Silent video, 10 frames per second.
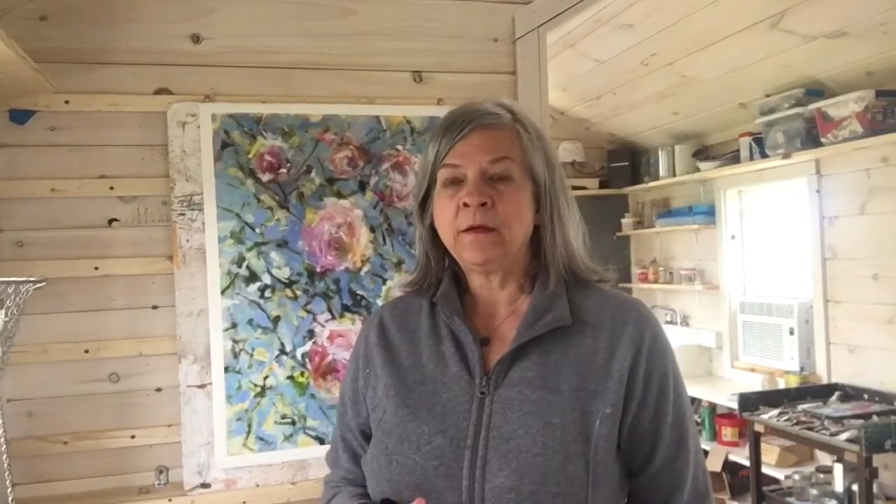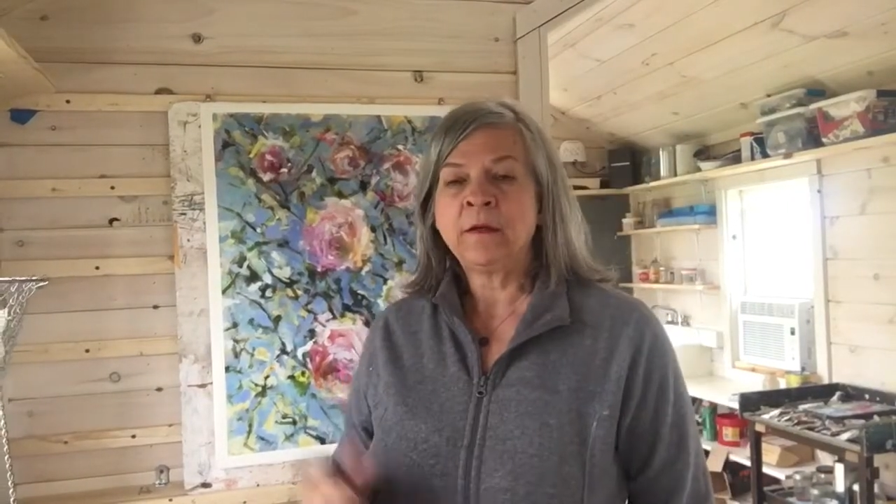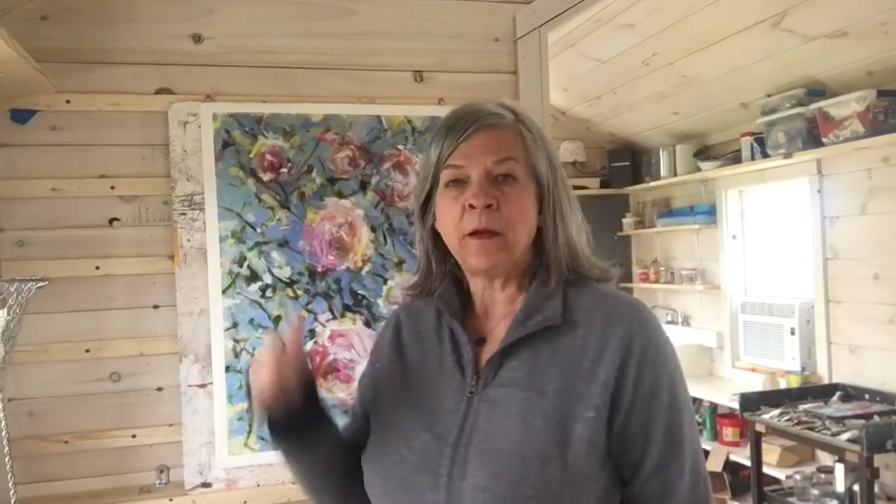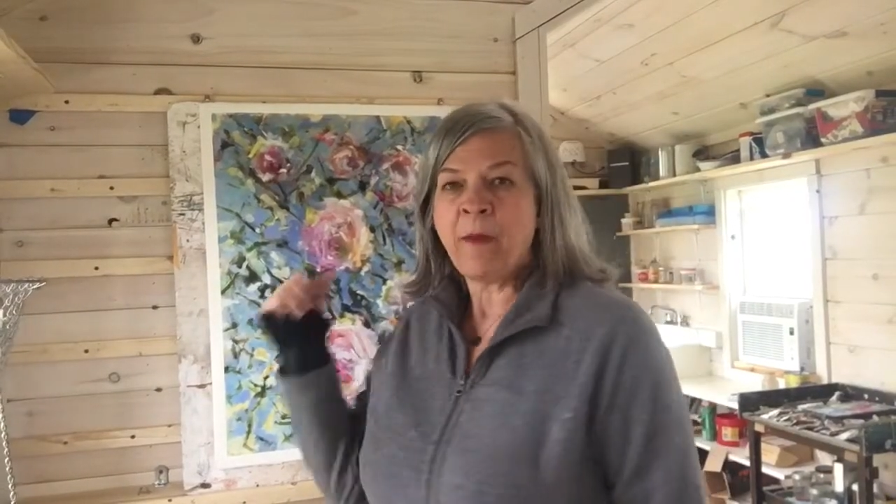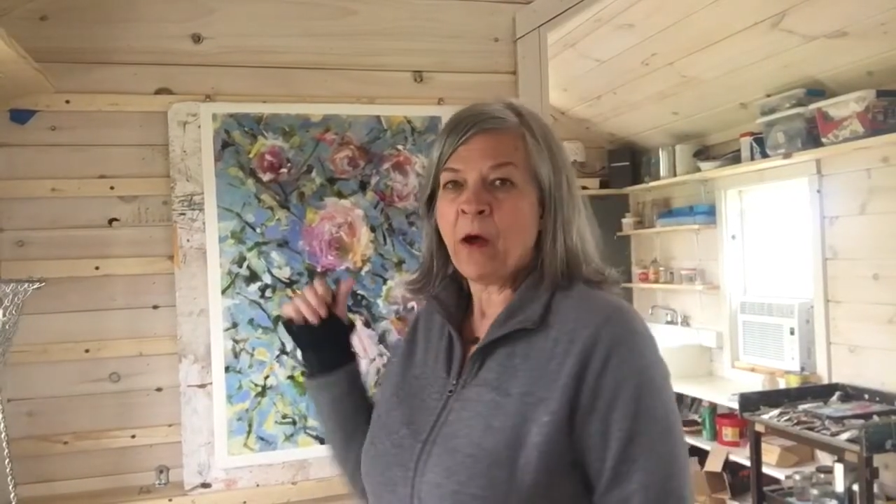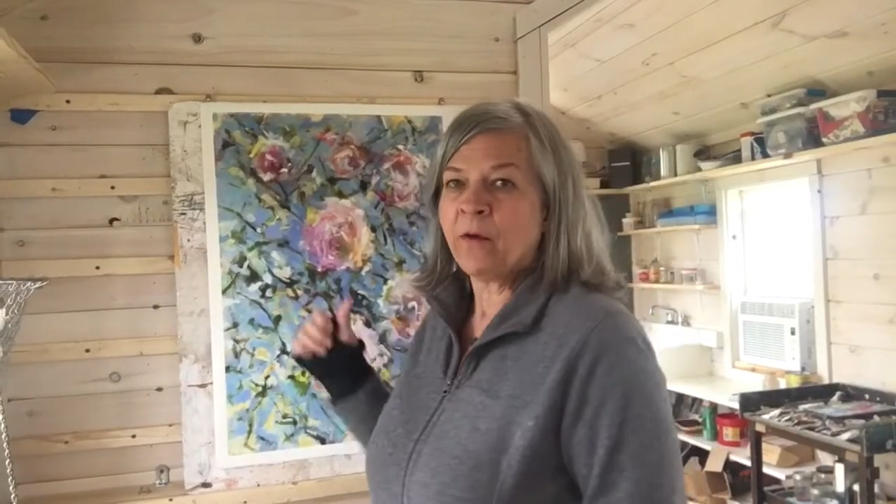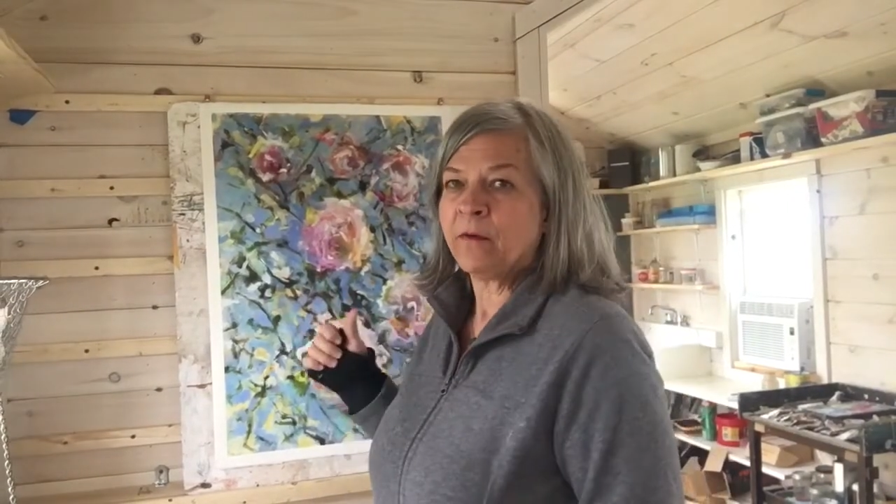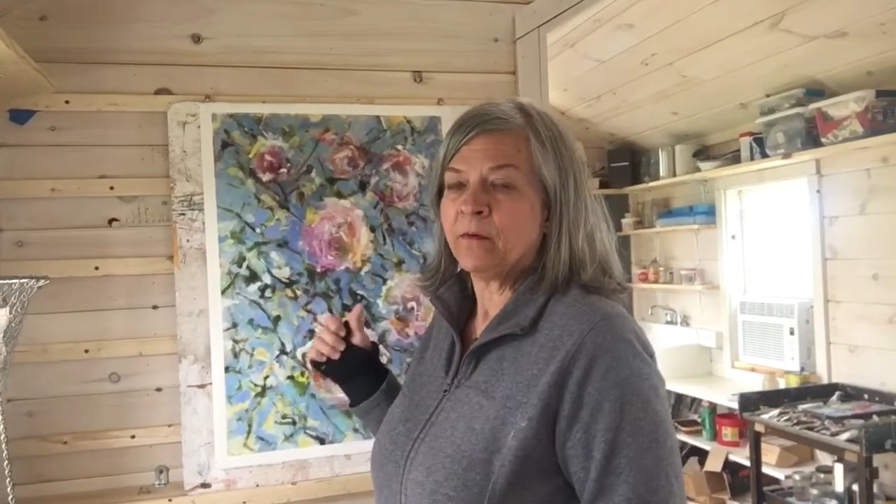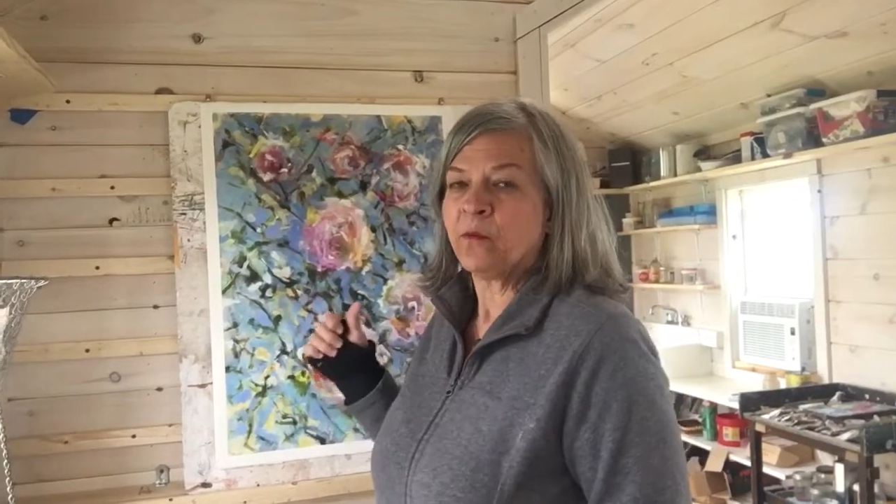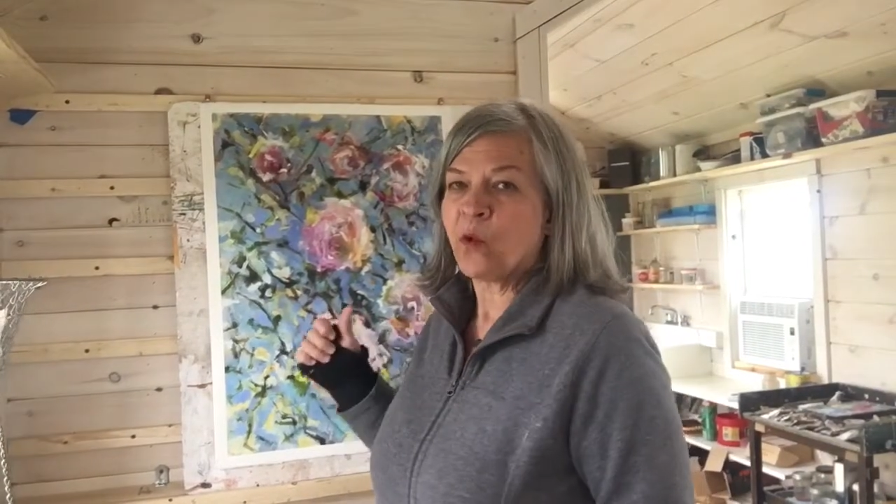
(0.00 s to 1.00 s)
about
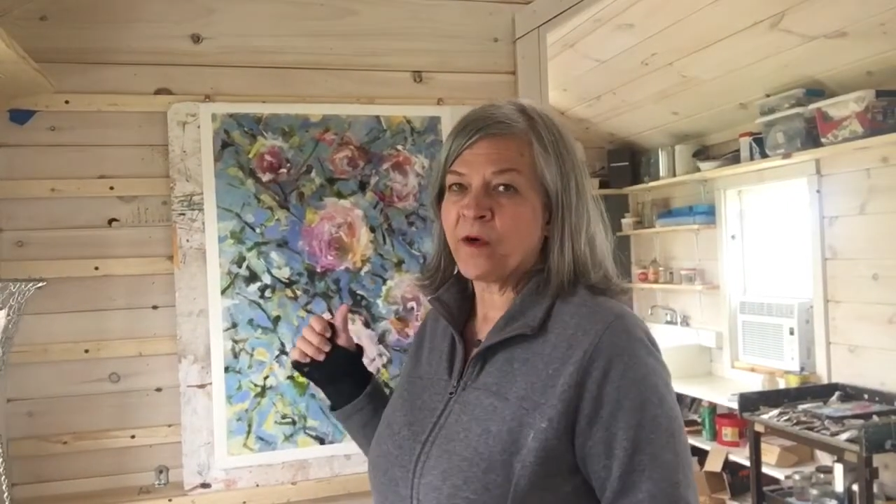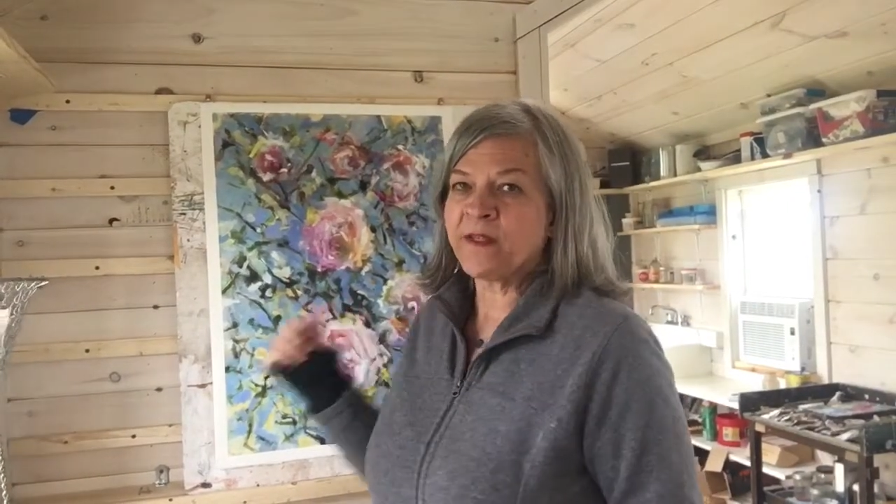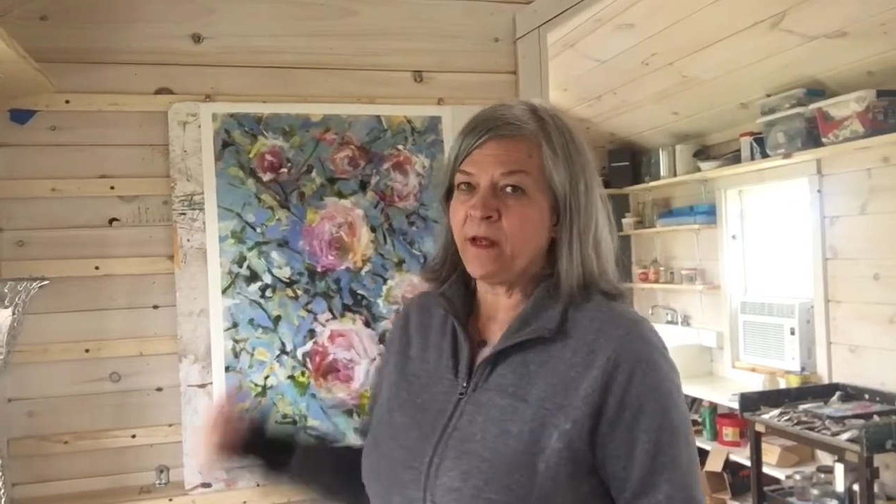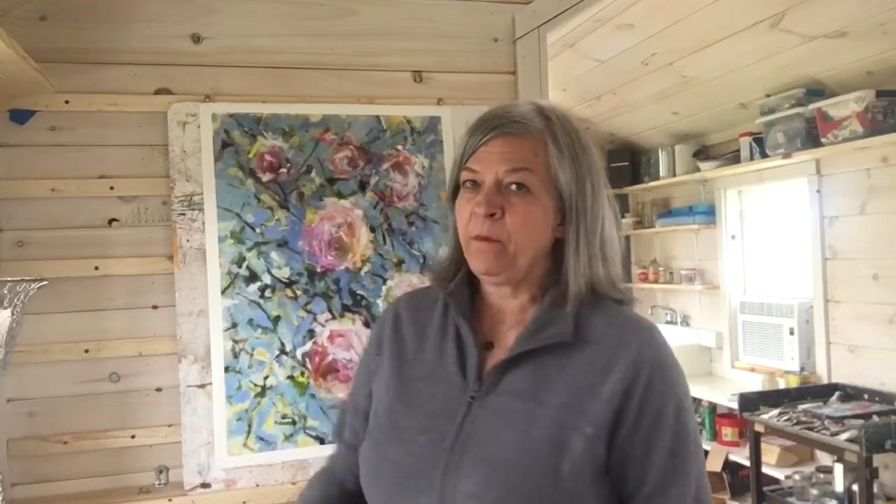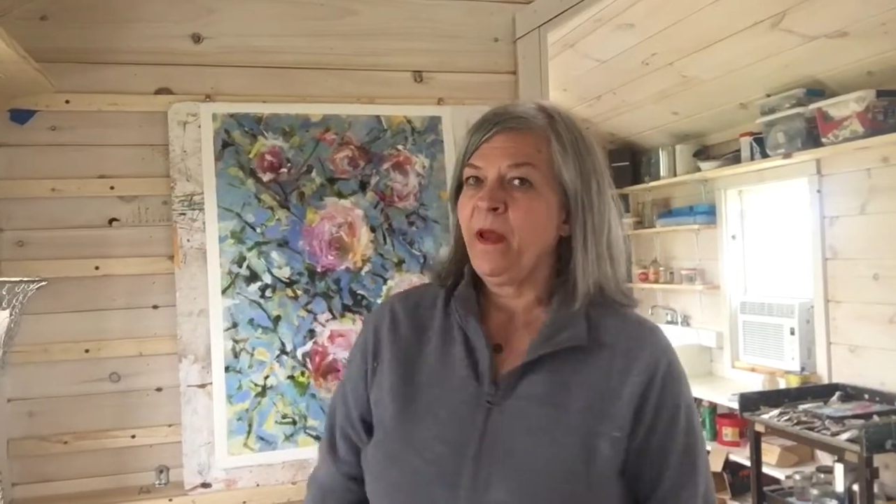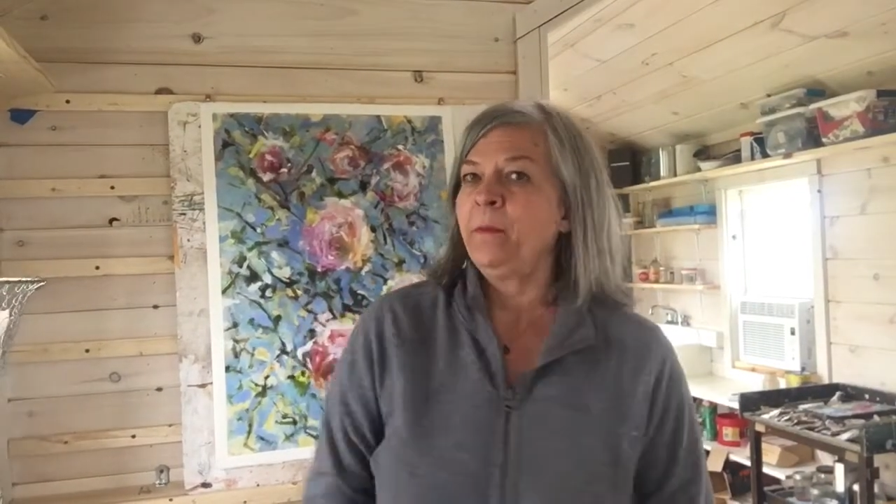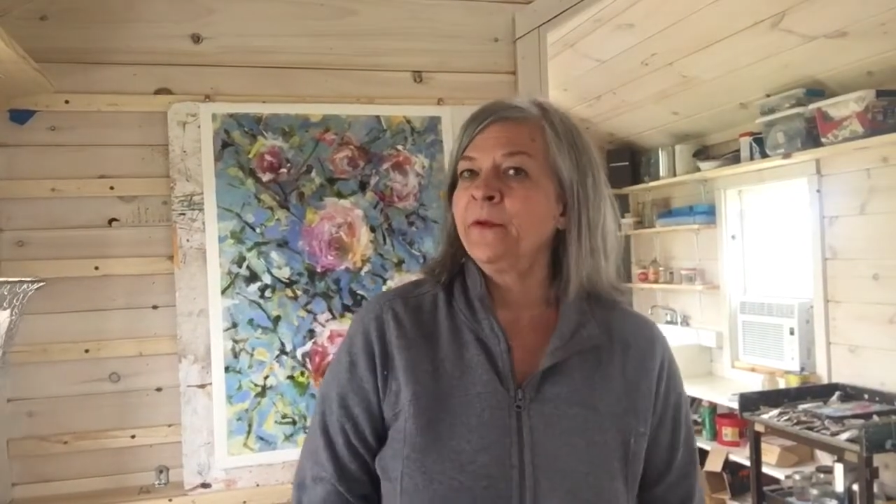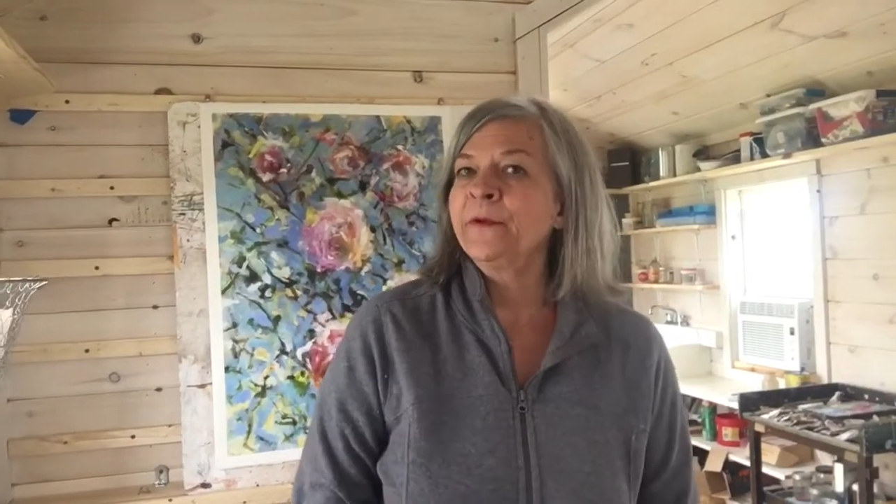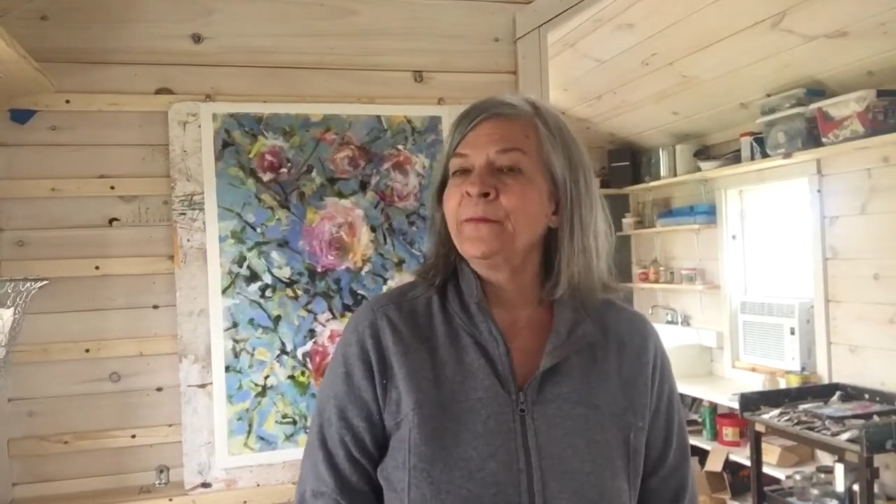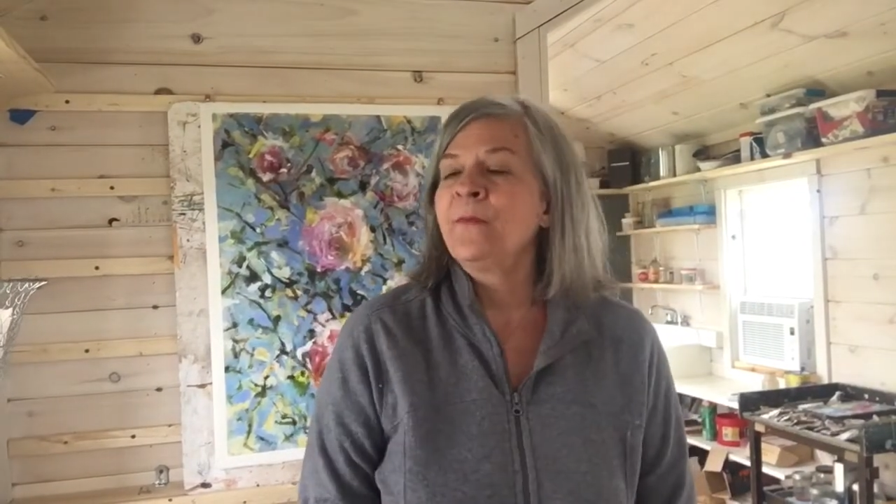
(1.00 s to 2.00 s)
works on paper.